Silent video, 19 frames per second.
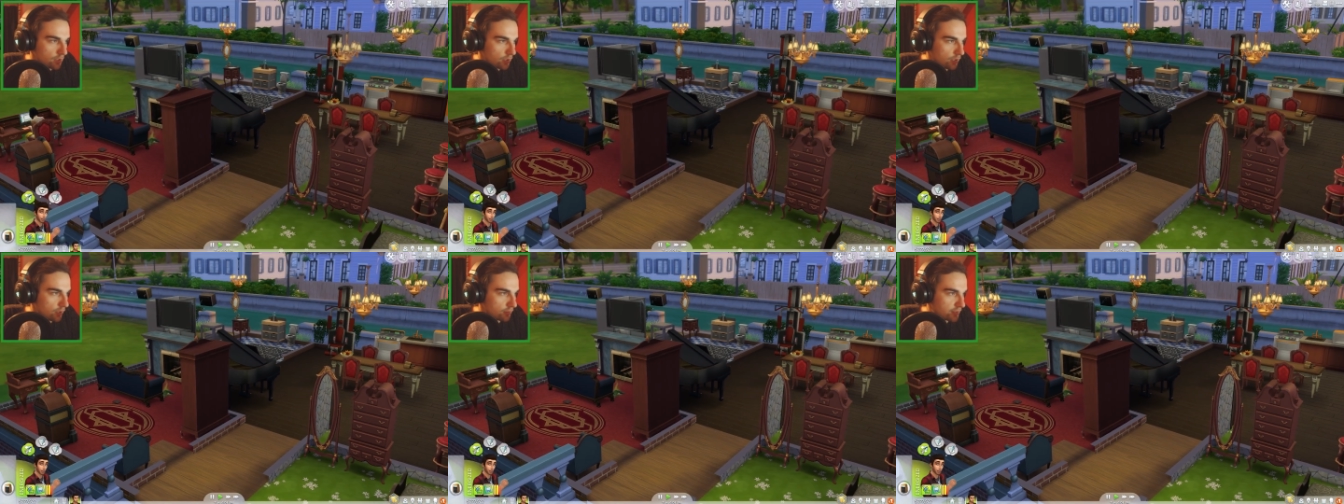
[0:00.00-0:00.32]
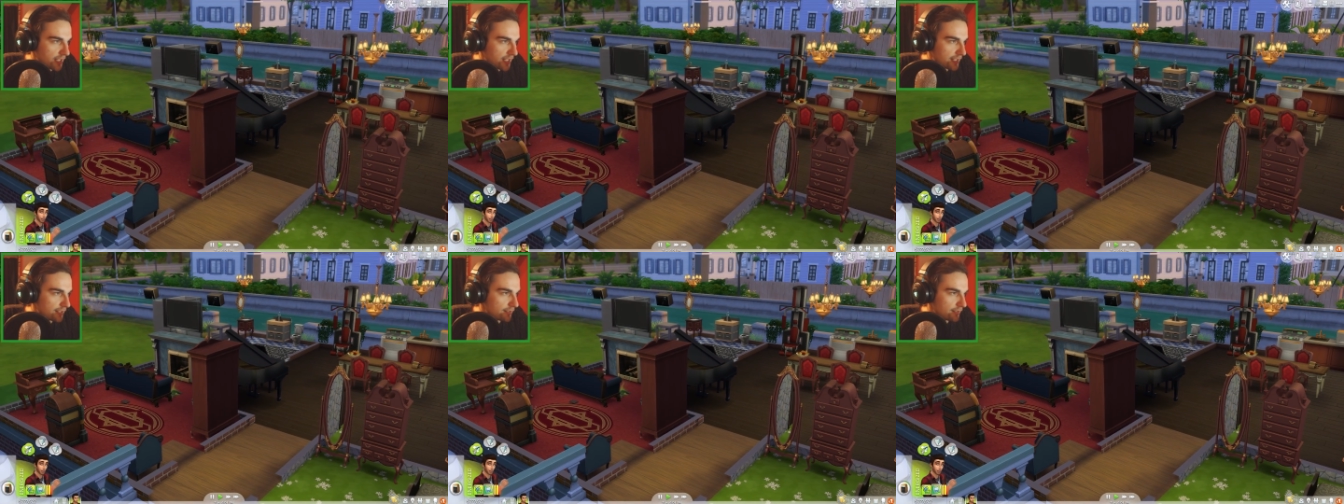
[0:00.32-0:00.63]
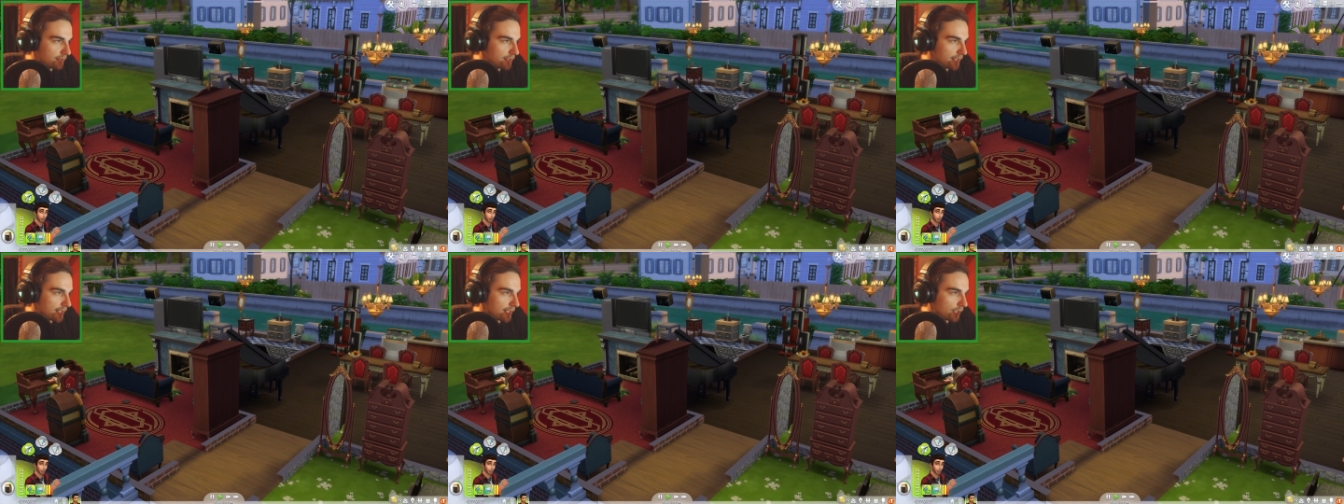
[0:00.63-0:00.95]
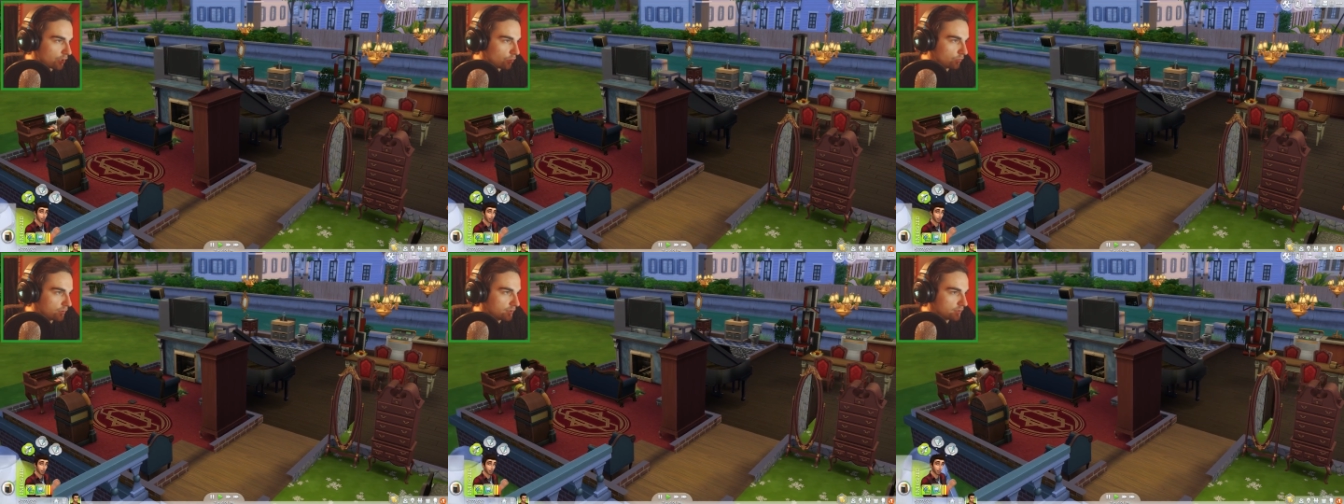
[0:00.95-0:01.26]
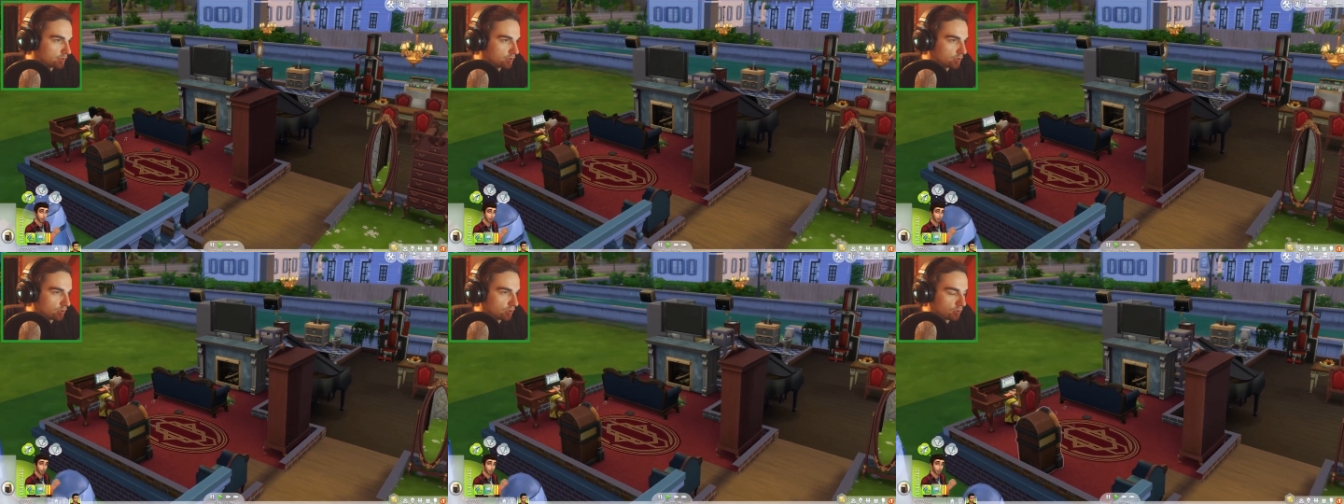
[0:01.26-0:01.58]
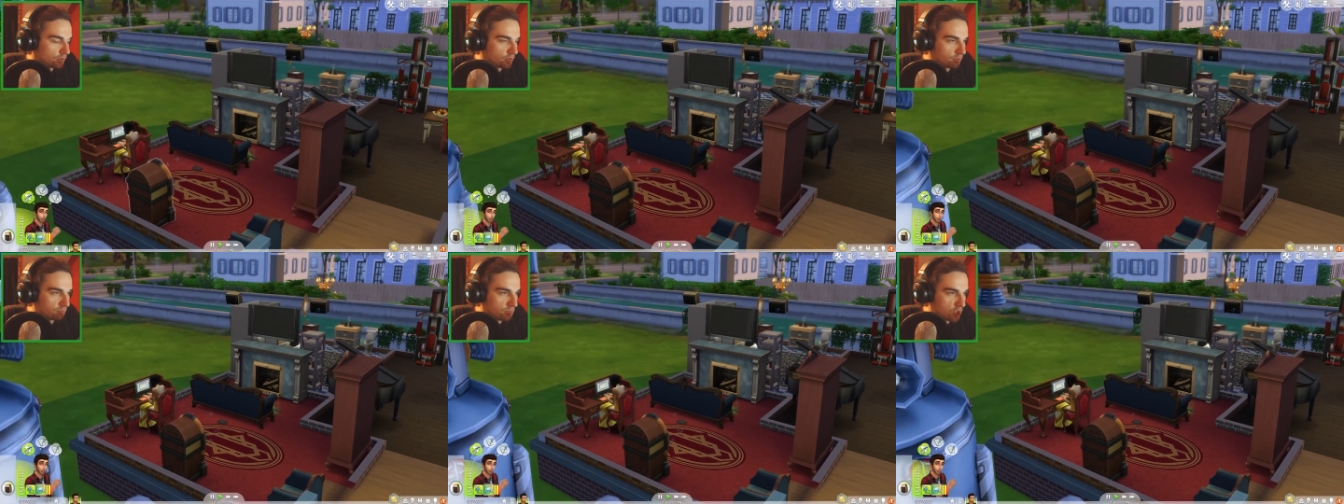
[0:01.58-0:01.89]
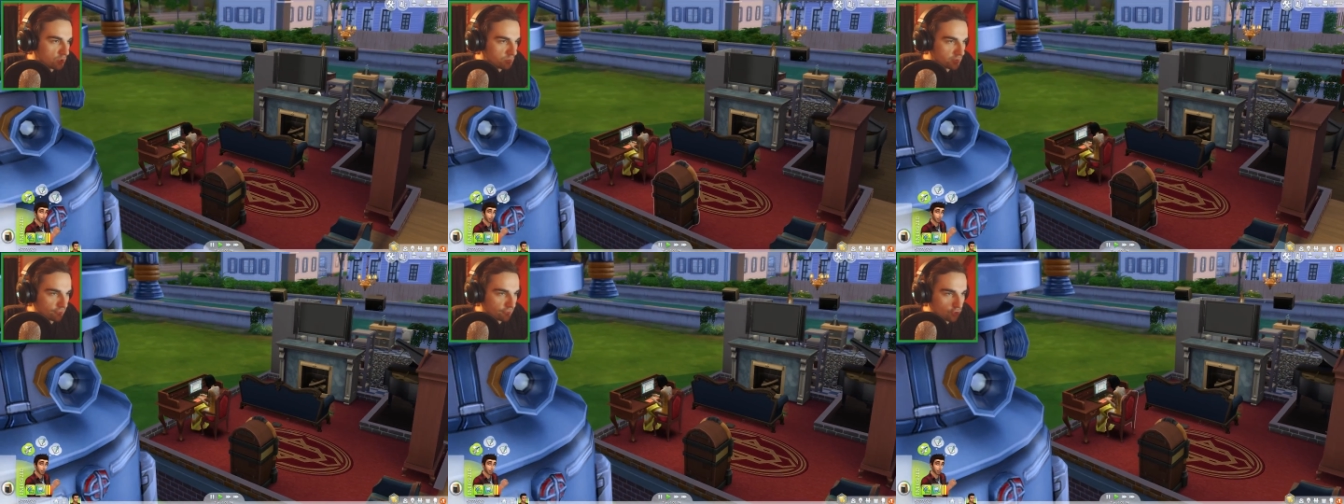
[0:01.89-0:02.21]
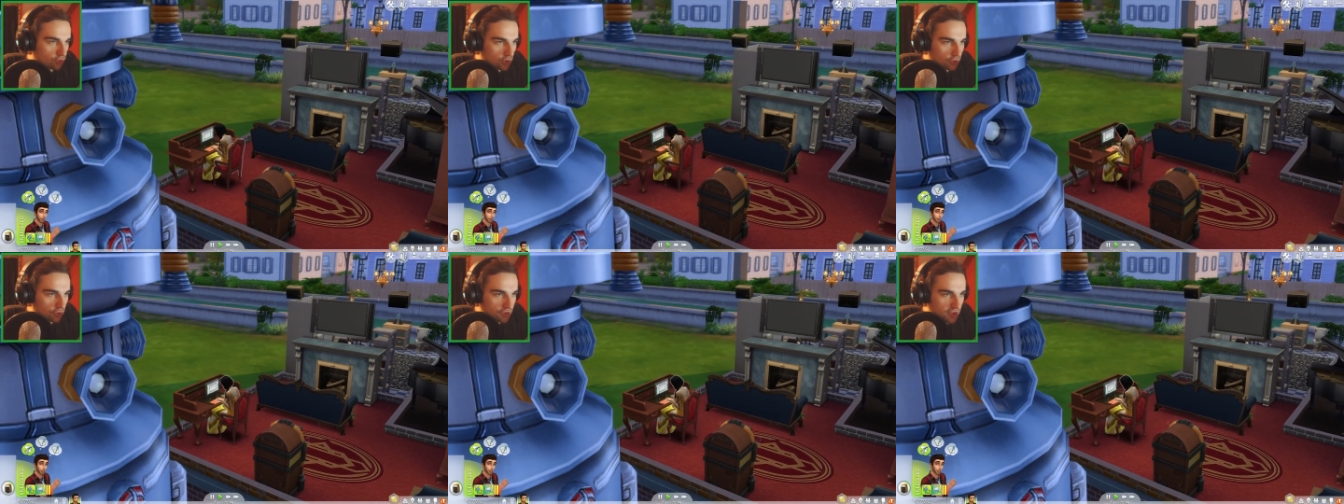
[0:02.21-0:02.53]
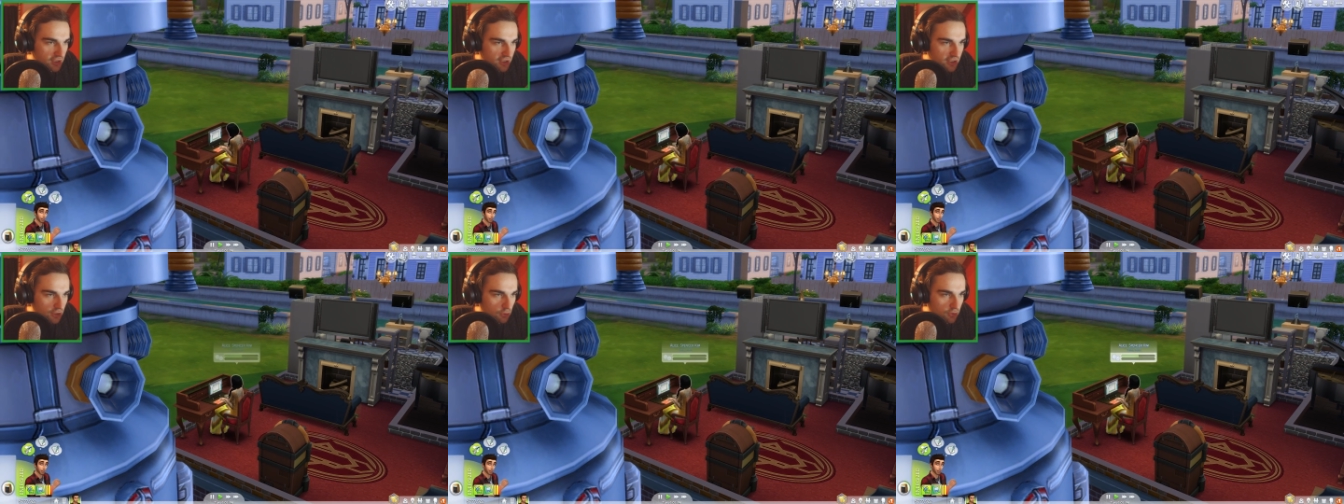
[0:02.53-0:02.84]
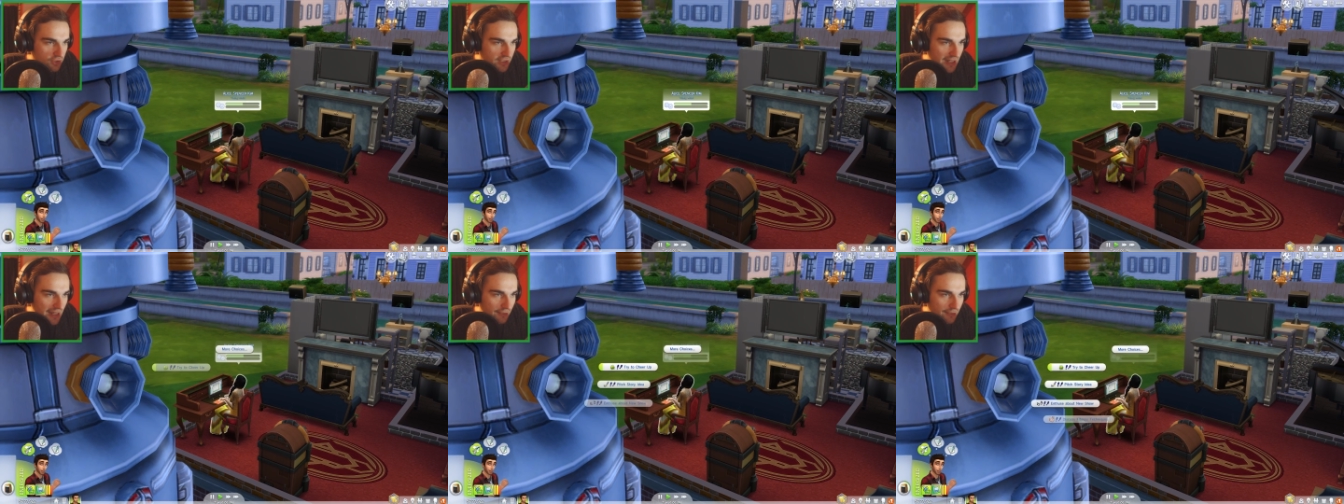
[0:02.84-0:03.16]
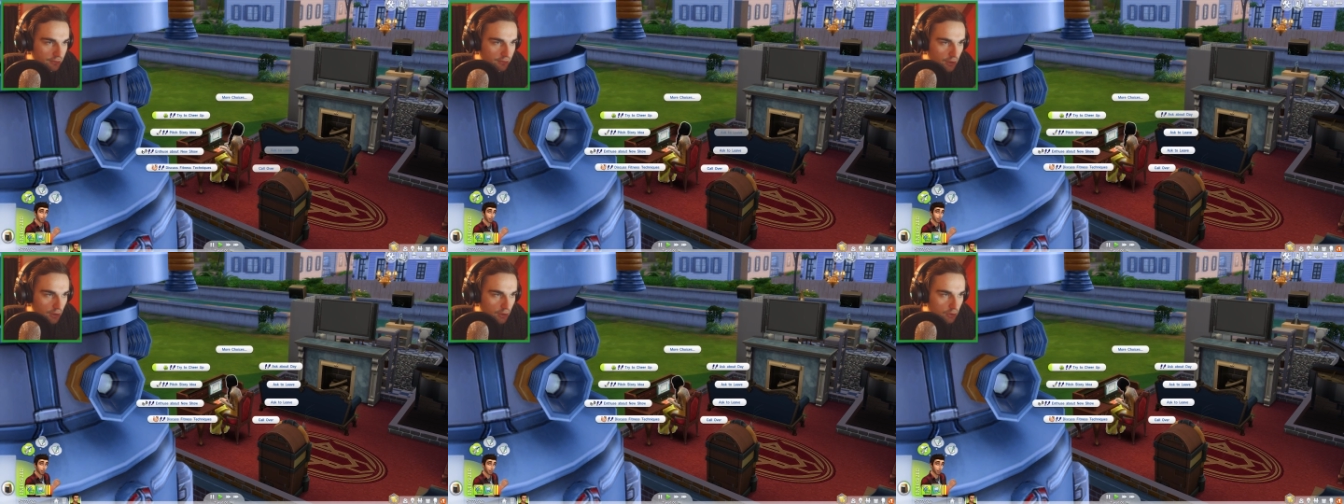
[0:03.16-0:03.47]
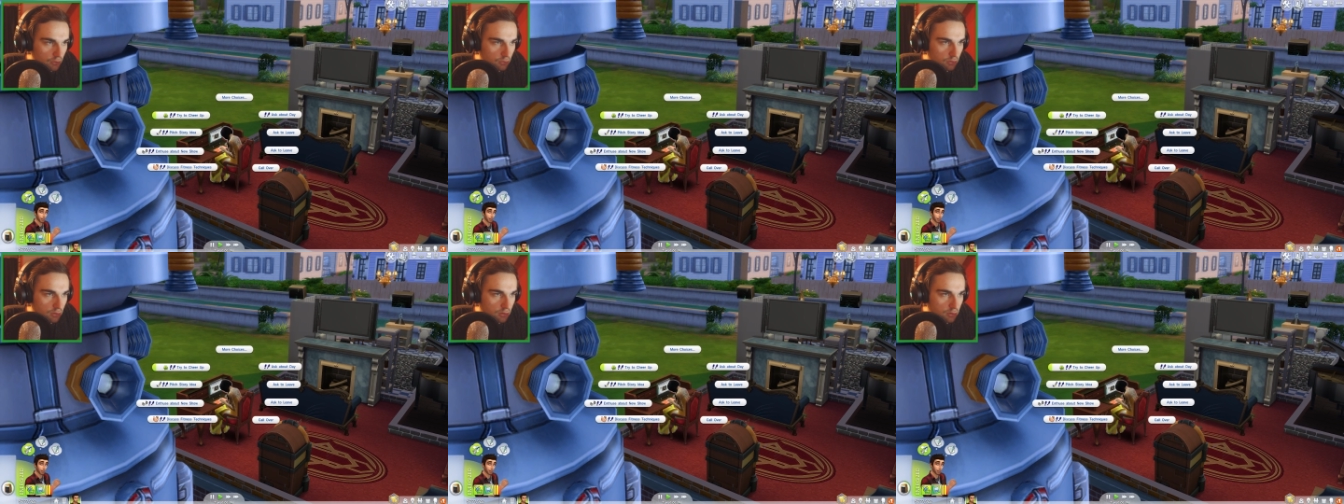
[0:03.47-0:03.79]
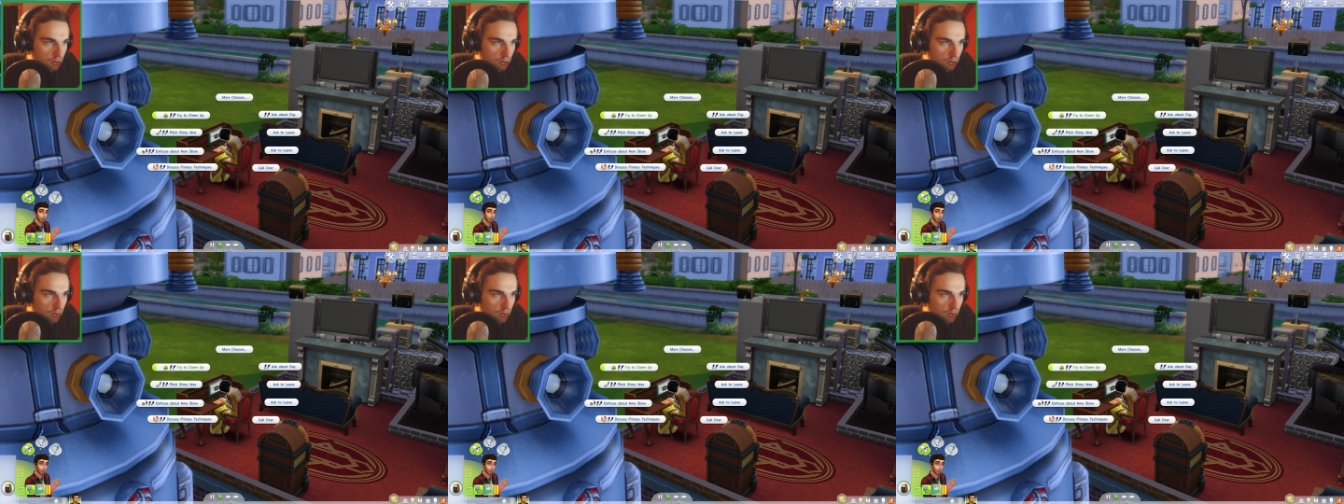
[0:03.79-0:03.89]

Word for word: Okay, now, the moment of truth. She's still sad, though.